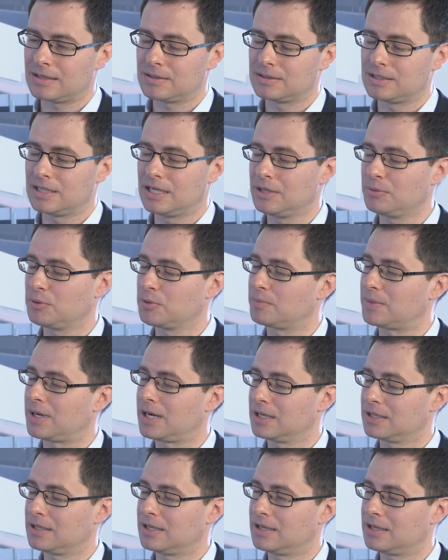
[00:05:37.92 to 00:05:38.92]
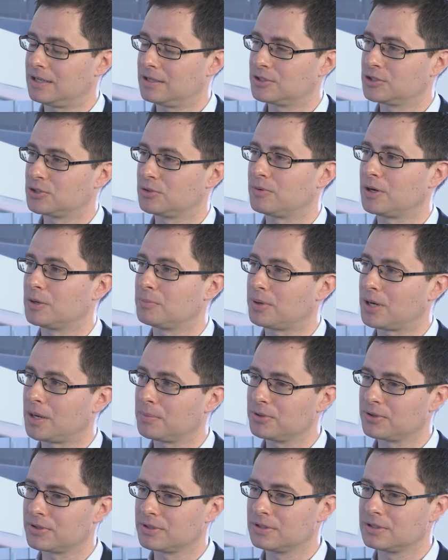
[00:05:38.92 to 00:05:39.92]
dealing with markets that are so
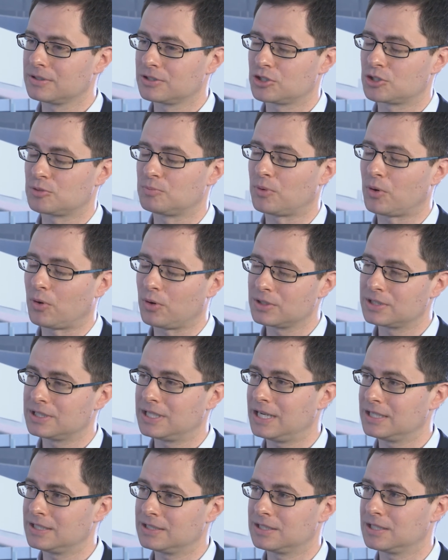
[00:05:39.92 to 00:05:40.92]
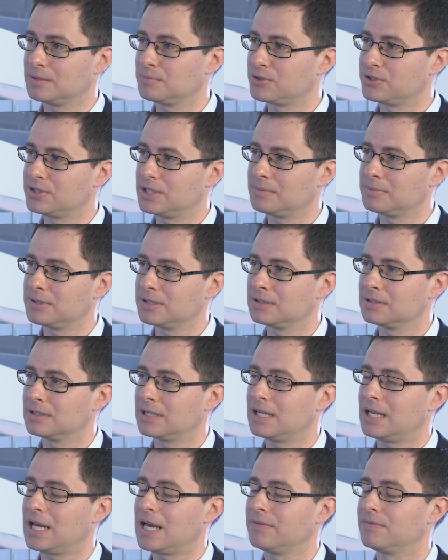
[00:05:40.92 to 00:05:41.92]
unpopular, small changes in perception
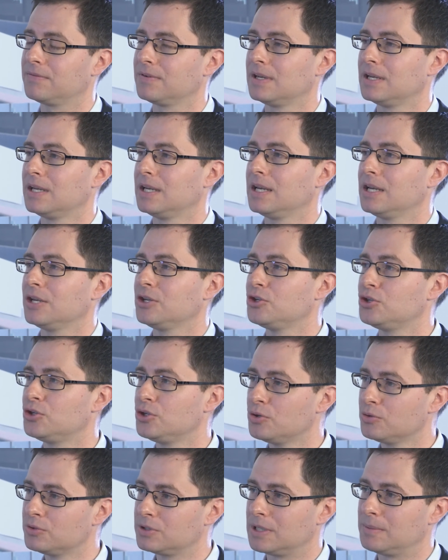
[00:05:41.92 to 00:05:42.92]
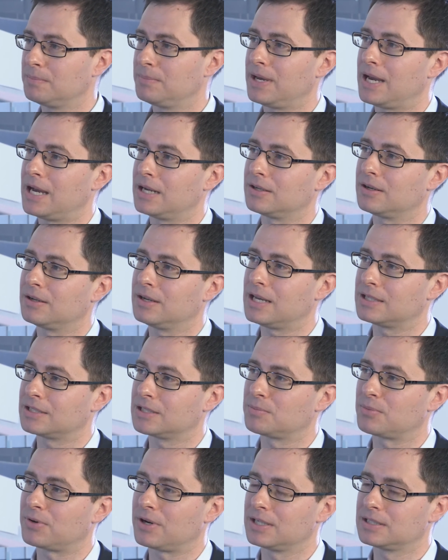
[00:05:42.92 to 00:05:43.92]
can have huge impact on
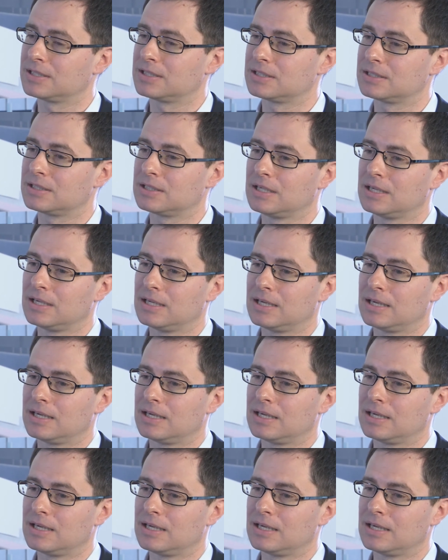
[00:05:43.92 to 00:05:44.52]
asset prices.